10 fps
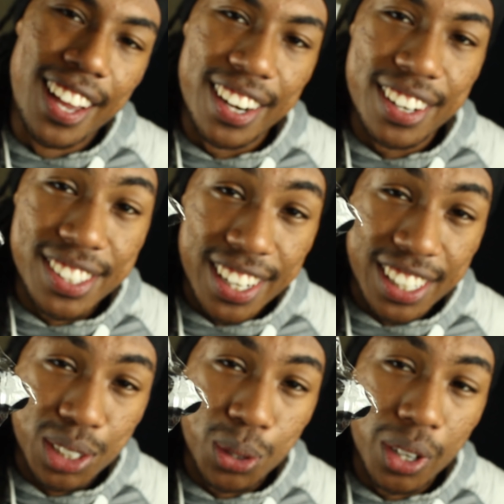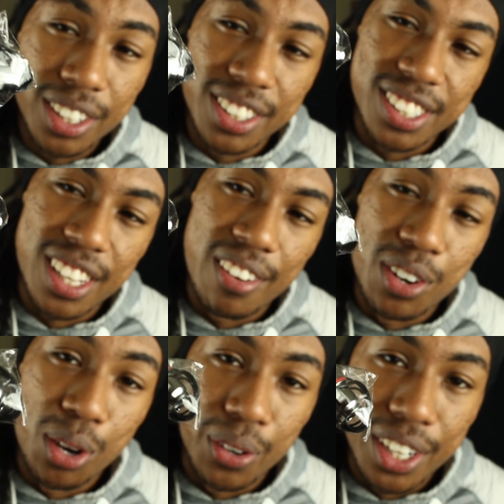And here's an extra coil and the 7
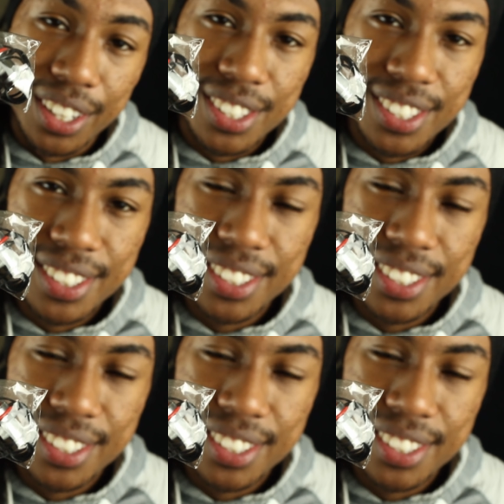O-rings.